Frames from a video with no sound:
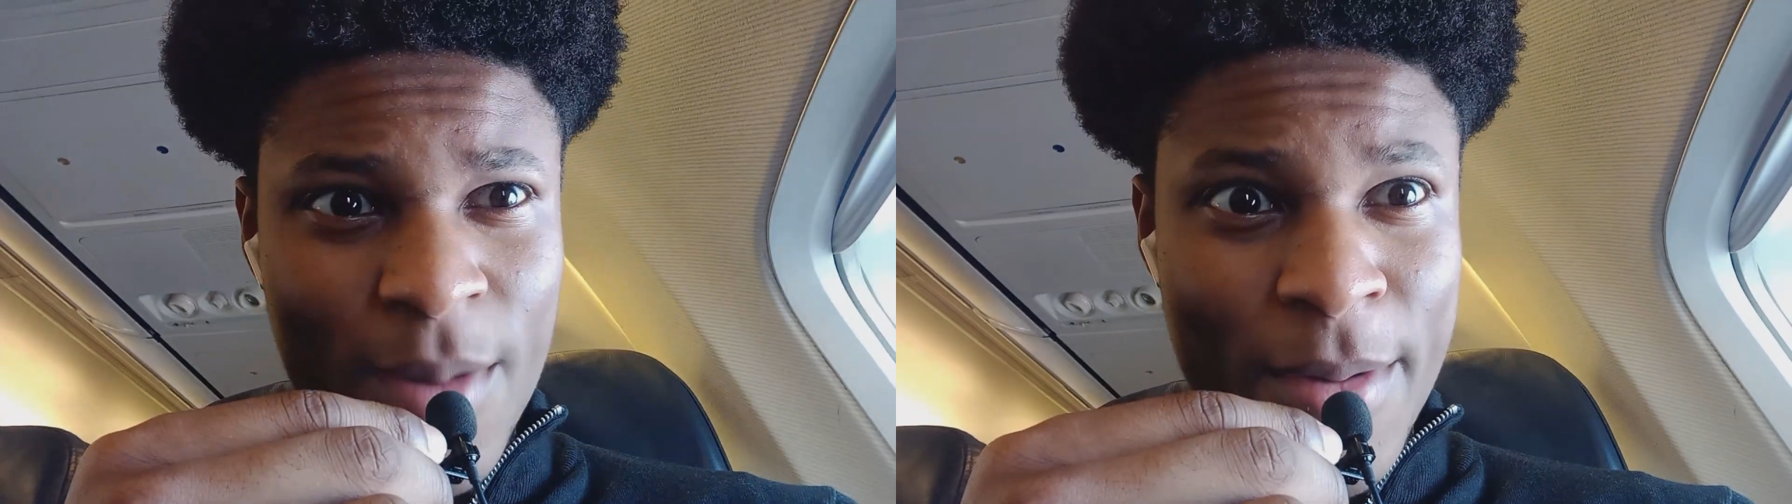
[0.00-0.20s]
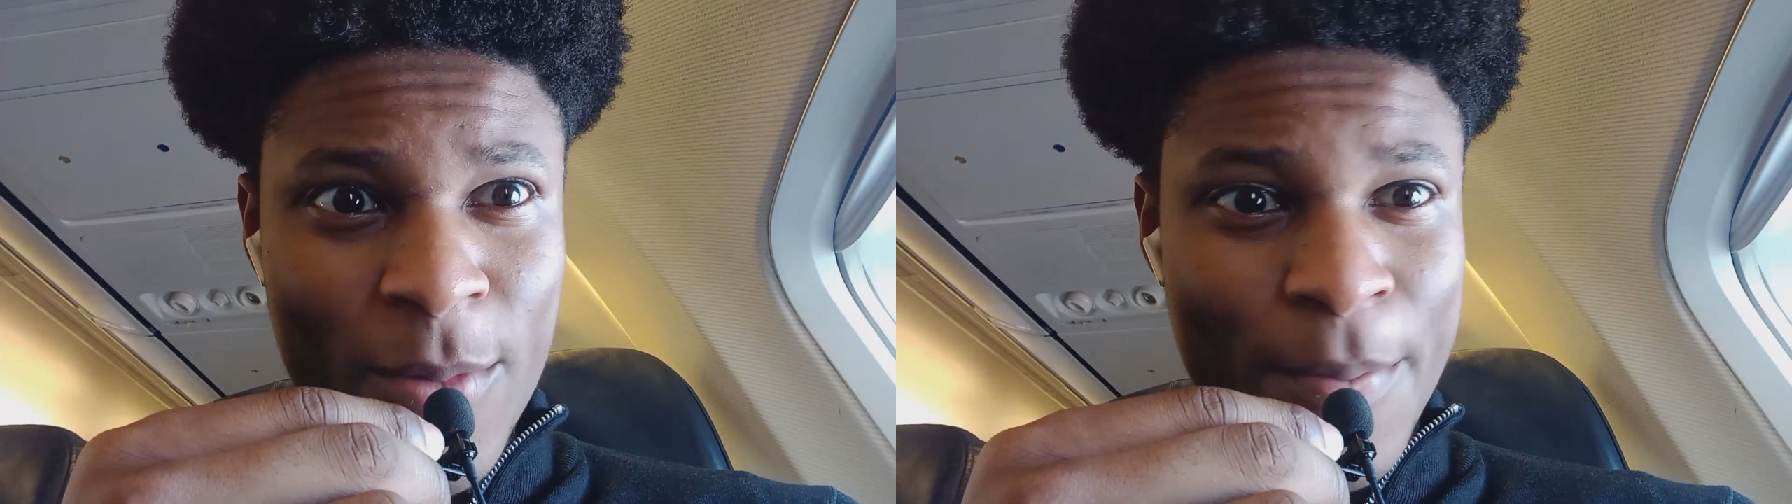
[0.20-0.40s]

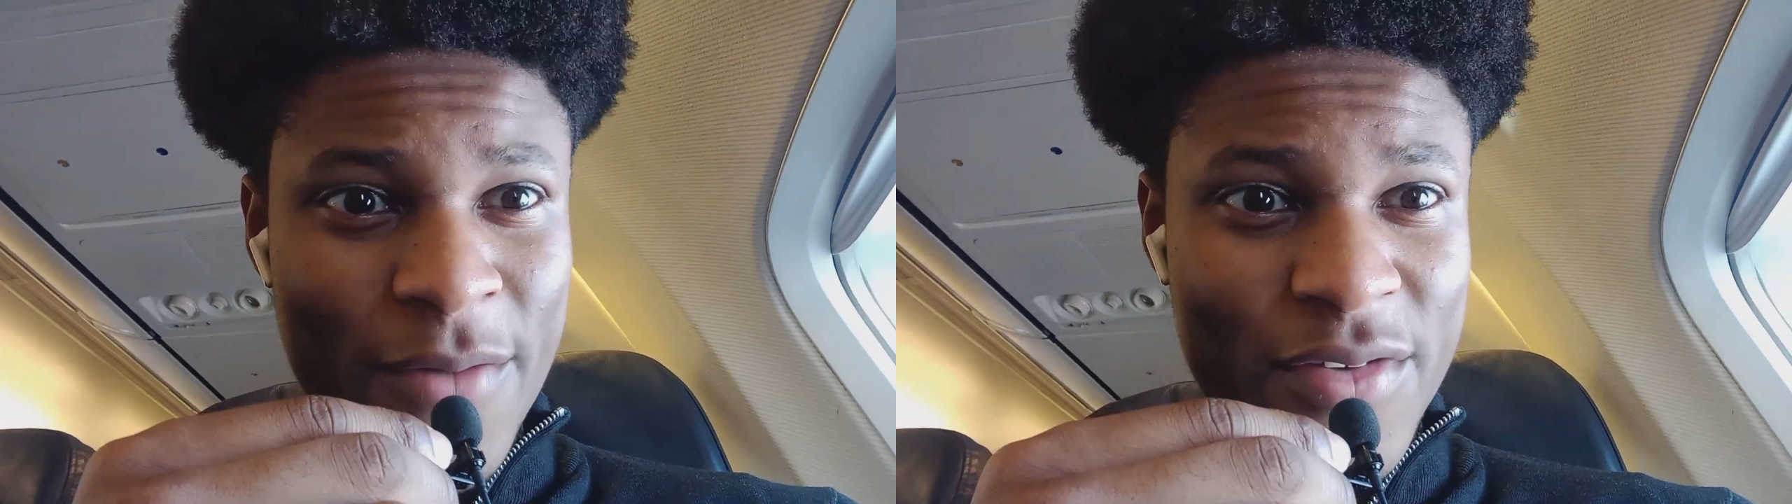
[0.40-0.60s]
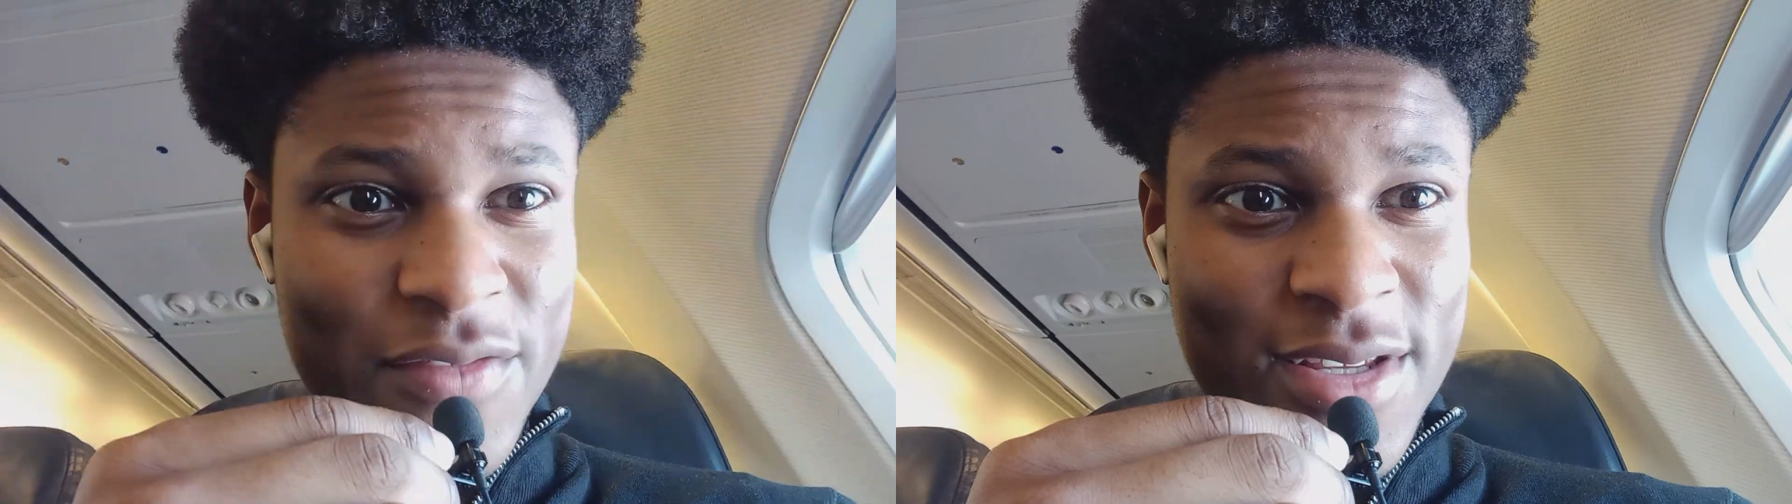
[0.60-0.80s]

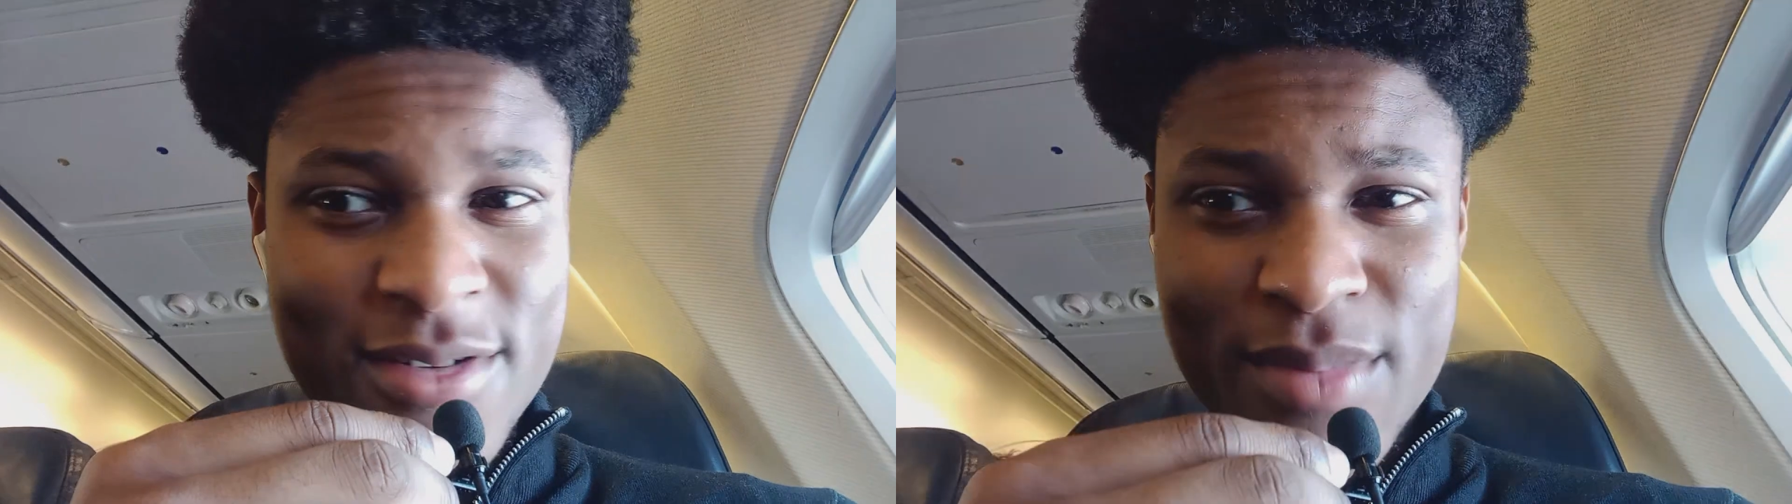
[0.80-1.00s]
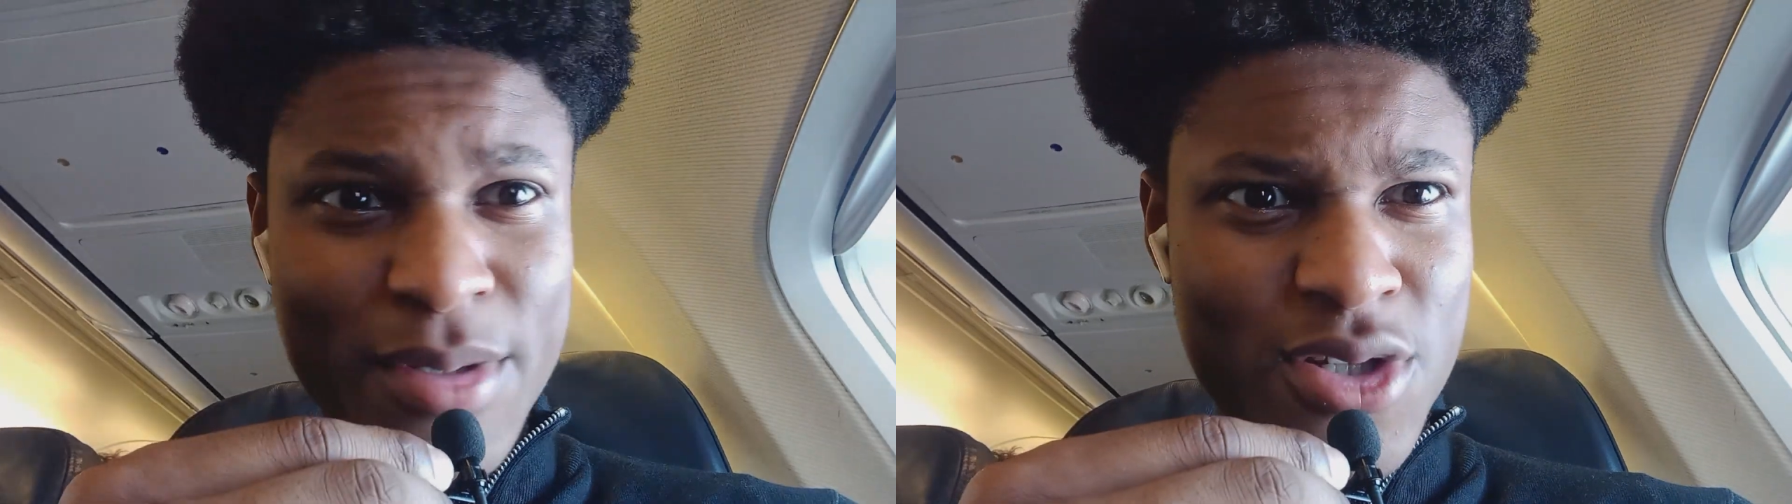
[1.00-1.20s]
£1.50,
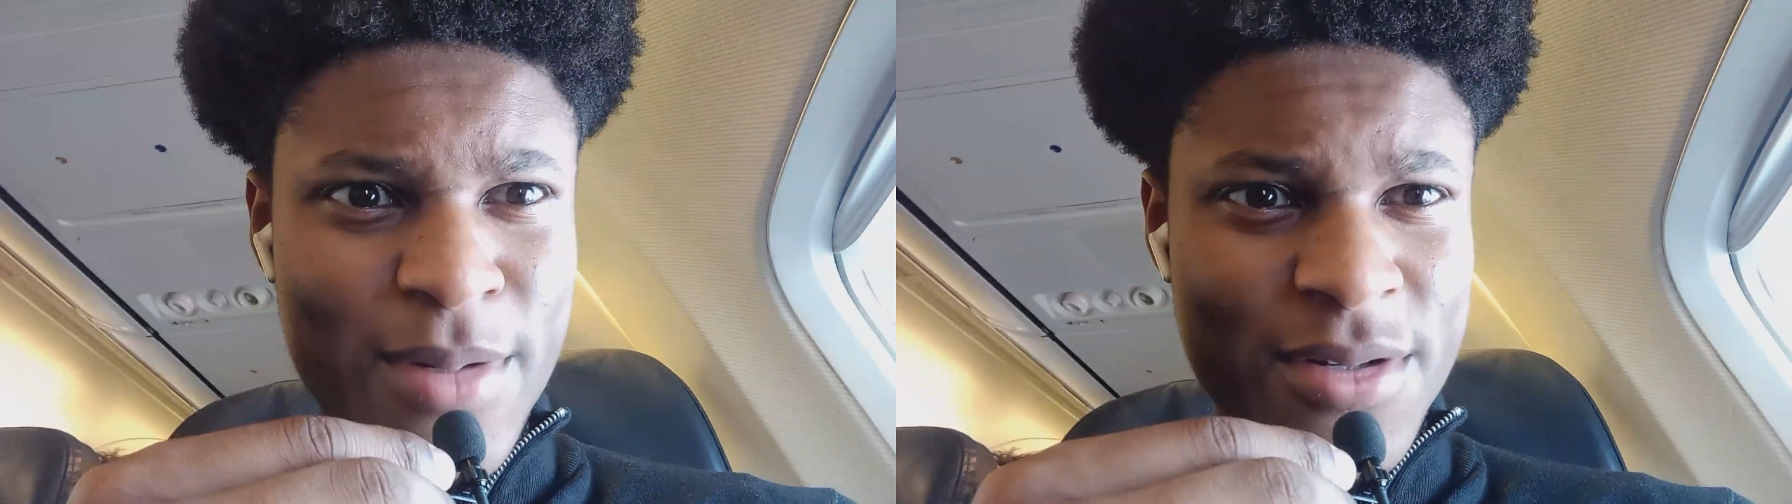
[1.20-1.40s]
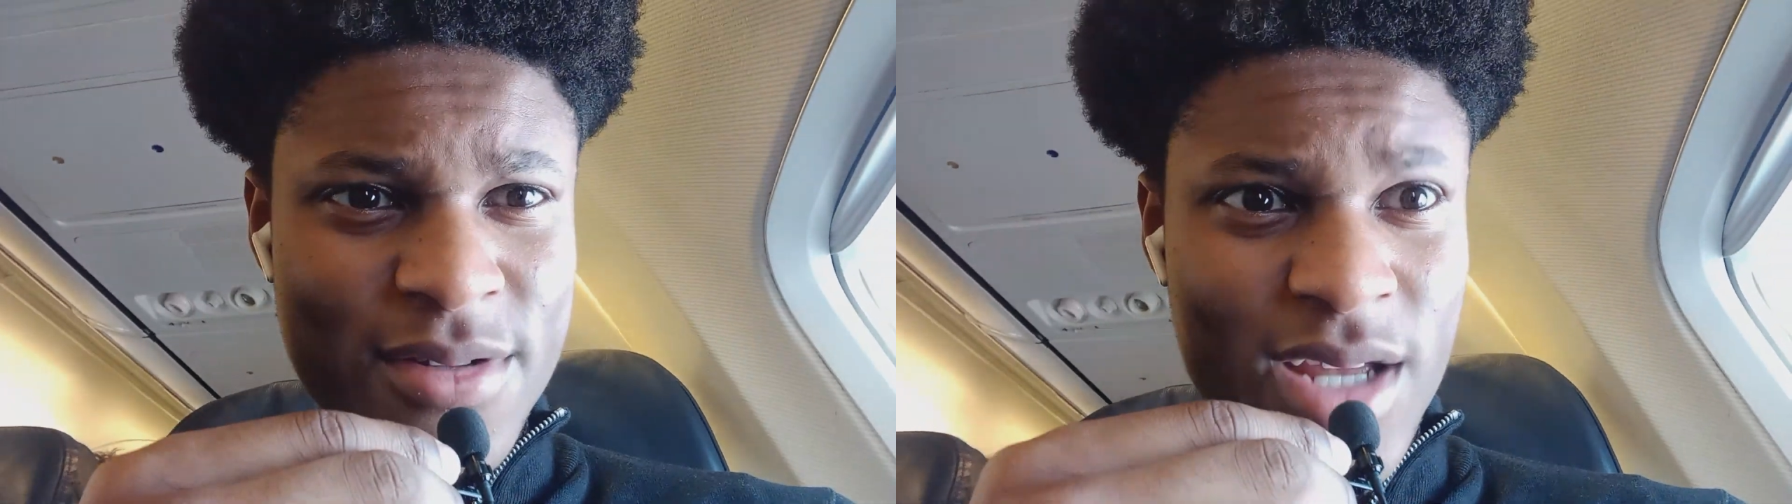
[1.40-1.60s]
maybe
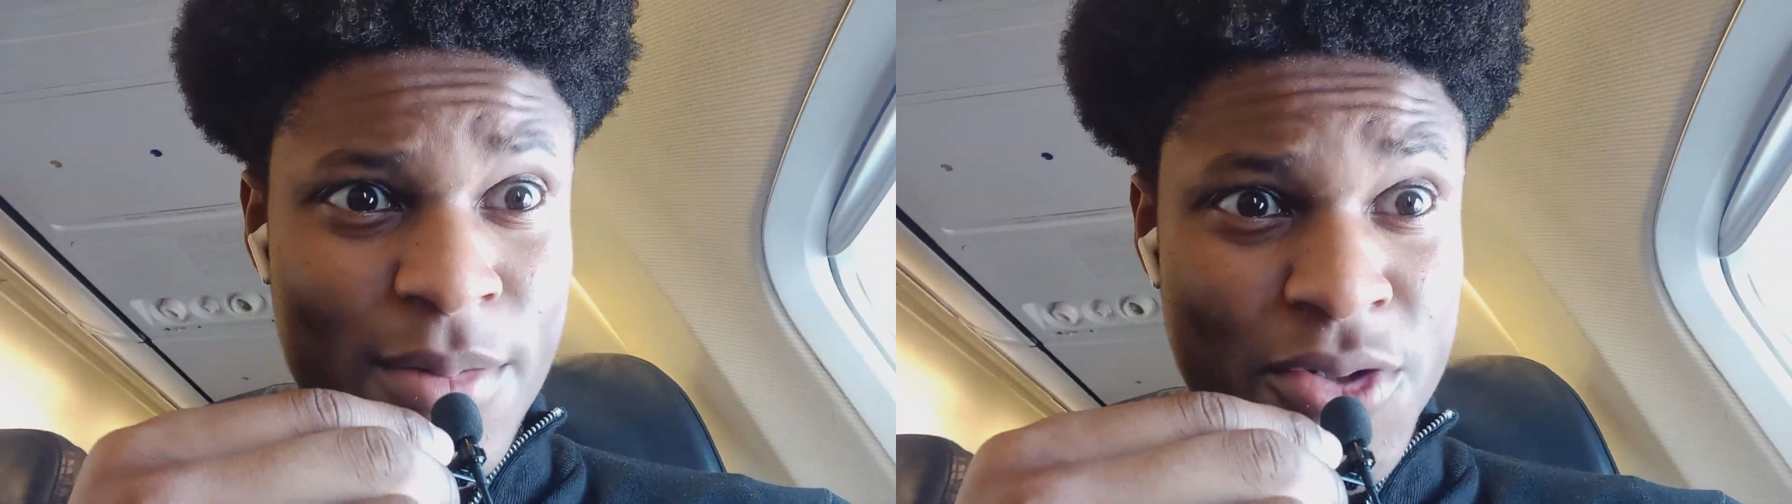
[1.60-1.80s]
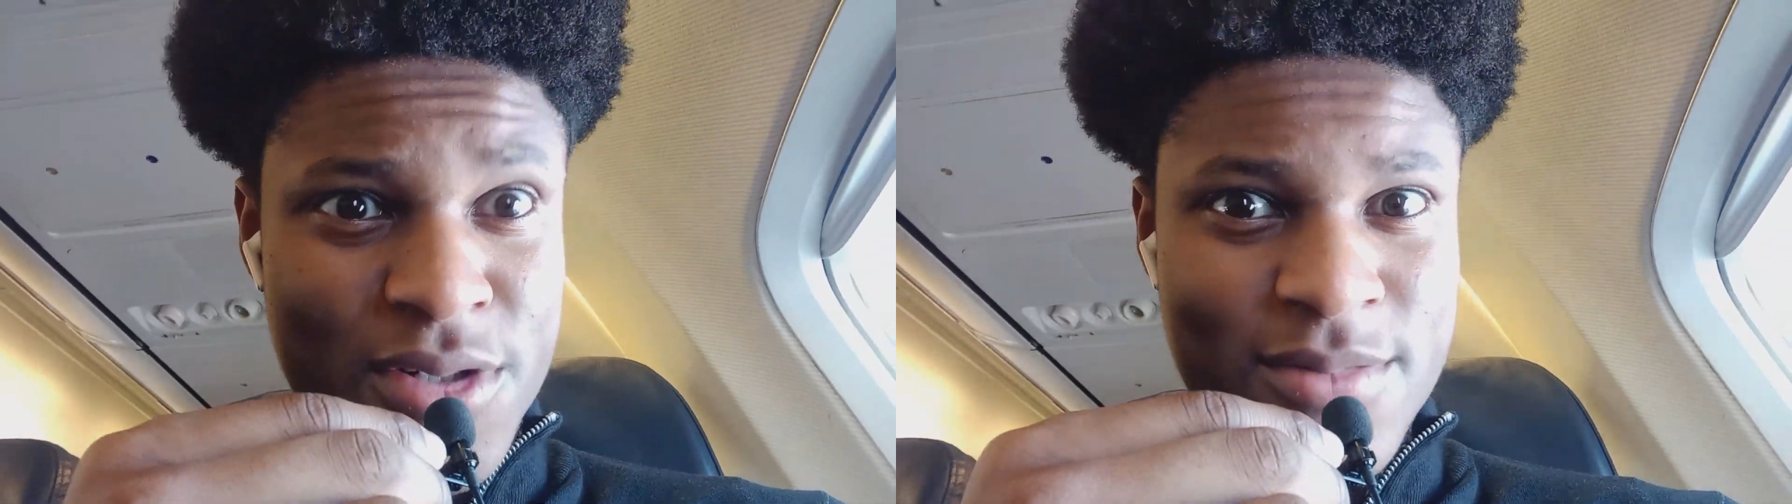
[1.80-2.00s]
£2 a
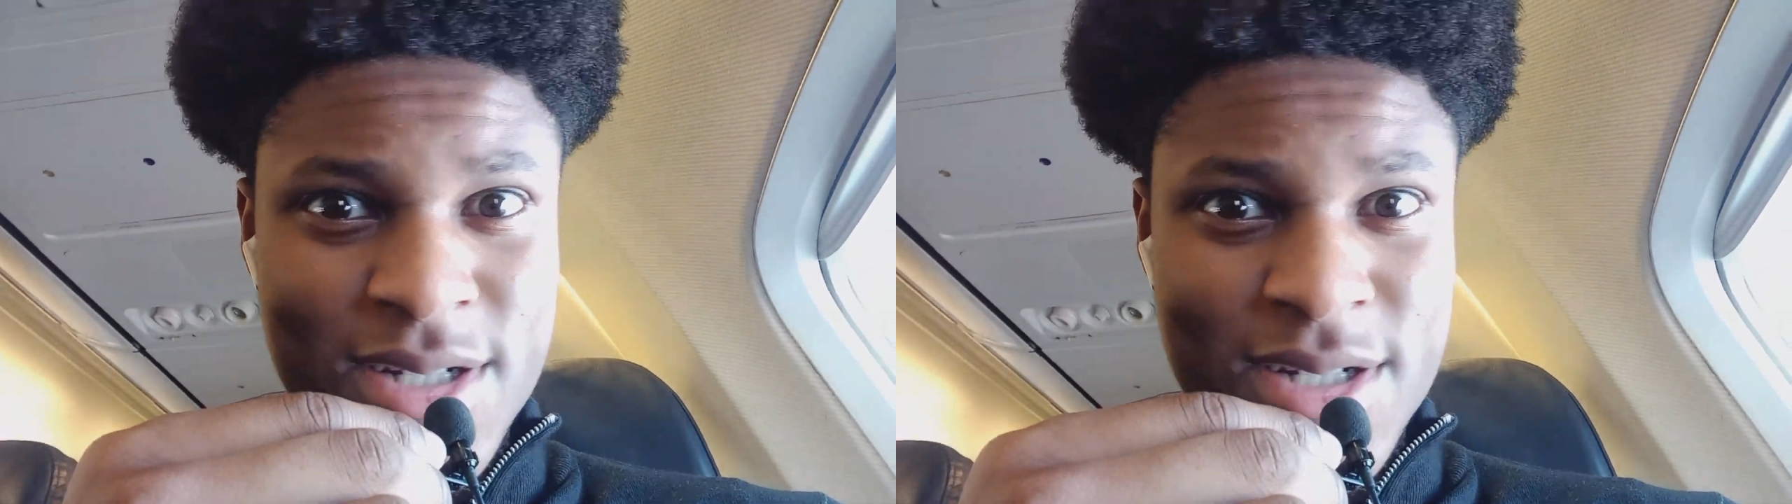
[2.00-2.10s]
push. I don't